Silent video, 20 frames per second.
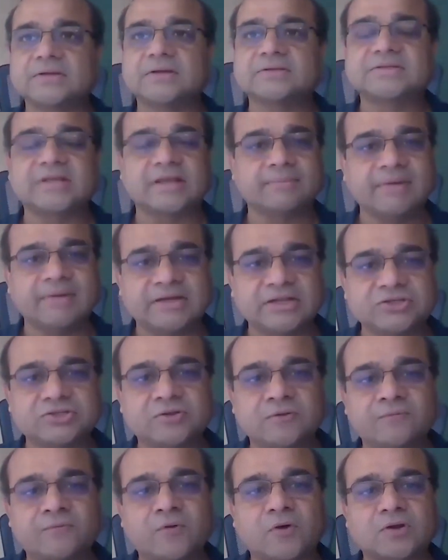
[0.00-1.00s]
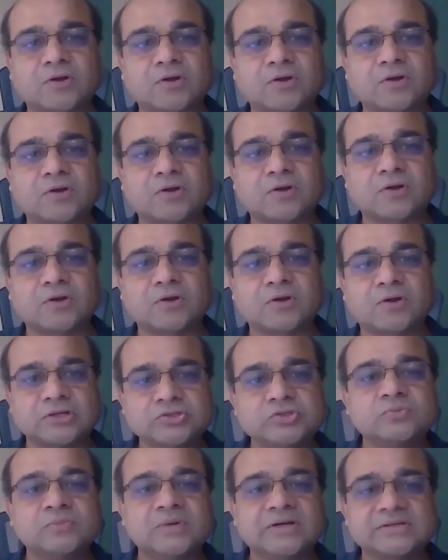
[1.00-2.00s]
segmentation for
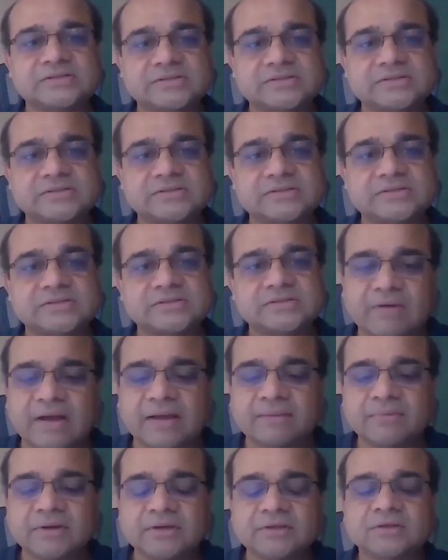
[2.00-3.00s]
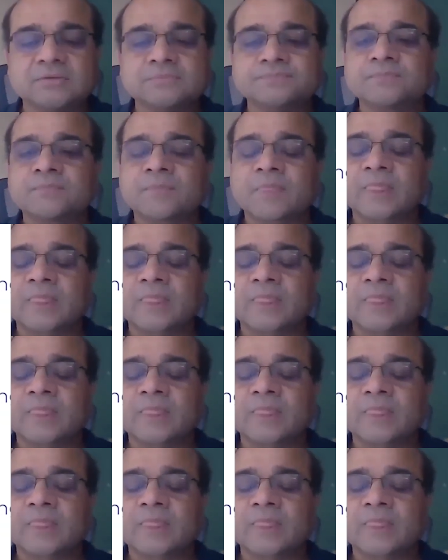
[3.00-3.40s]
consumers in the current environment.